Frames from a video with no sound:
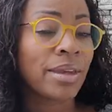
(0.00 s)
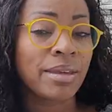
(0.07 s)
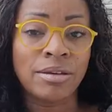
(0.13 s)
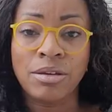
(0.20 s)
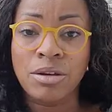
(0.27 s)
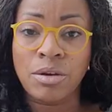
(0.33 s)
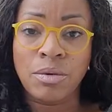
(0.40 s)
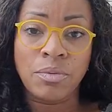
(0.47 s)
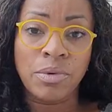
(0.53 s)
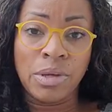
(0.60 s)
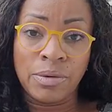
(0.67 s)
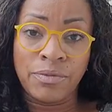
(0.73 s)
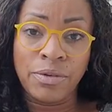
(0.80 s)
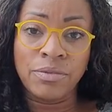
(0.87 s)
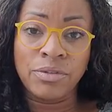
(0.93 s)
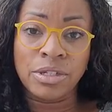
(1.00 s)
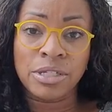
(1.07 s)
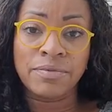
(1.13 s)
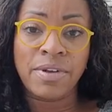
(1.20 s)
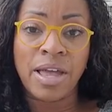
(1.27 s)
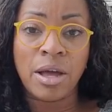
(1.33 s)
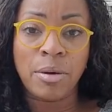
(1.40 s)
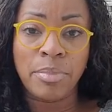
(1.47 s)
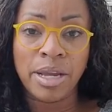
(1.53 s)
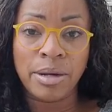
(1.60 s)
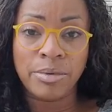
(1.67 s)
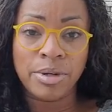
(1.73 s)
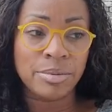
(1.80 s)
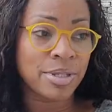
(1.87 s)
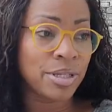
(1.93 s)
If you just filed
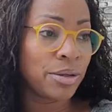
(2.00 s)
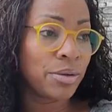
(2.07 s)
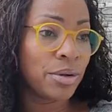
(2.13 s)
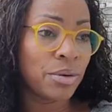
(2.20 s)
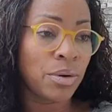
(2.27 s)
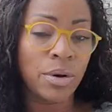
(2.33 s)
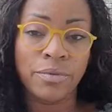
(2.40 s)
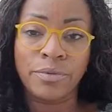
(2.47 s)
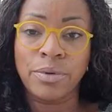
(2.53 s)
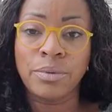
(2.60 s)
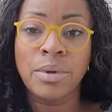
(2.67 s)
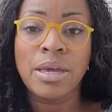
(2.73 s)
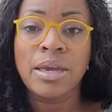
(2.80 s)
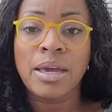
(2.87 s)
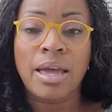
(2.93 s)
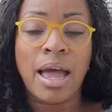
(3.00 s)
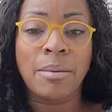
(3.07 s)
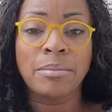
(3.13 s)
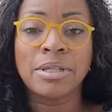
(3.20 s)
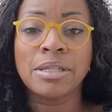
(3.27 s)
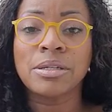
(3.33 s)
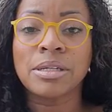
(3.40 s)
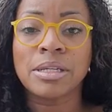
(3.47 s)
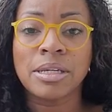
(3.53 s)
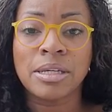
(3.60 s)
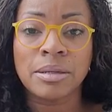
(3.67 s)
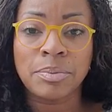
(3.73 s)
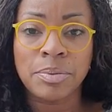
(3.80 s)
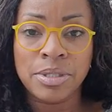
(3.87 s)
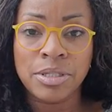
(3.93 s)
bankruptcy, you don't, or if you, I'm literally in
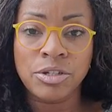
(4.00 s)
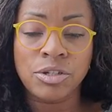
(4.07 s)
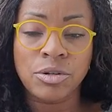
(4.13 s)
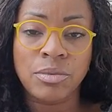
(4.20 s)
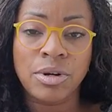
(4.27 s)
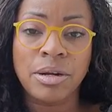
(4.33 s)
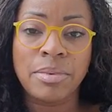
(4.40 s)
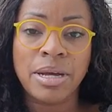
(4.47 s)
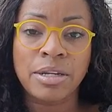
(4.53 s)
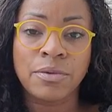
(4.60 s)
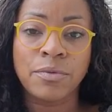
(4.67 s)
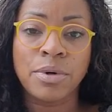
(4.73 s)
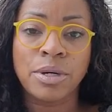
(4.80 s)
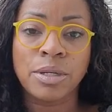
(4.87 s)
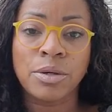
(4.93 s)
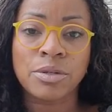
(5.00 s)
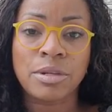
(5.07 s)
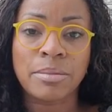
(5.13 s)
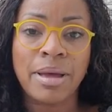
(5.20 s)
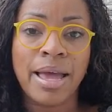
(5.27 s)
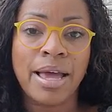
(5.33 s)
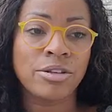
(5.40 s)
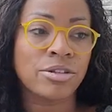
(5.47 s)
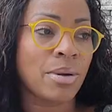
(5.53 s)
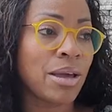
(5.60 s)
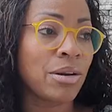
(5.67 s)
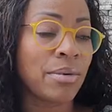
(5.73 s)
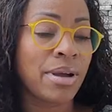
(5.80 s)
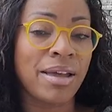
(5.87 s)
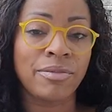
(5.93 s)
a position where I'm about to foreclose on my house, so I
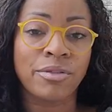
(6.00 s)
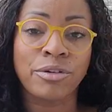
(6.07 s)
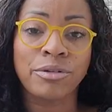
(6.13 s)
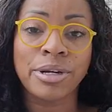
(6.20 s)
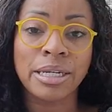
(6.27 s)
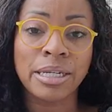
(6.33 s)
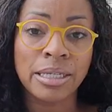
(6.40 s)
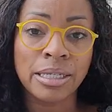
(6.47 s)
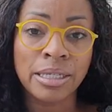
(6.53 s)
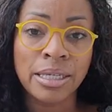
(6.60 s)
don't have credit,